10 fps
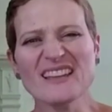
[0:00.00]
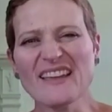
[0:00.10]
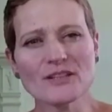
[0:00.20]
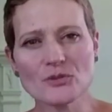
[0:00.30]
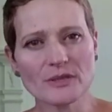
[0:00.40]

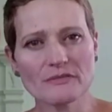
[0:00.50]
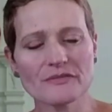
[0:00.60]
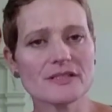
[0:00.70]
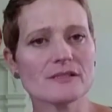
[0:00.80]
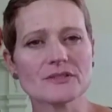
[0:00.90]
electric
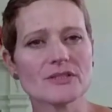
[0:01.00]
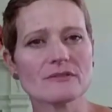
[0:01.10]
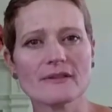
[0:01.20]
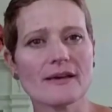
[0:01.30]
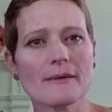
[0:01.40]
feel
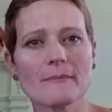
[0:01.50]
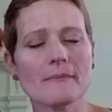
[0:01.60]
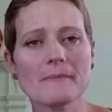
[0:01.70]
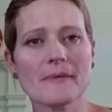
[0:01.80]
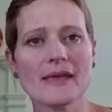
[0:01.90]
to
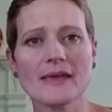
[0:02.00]
them,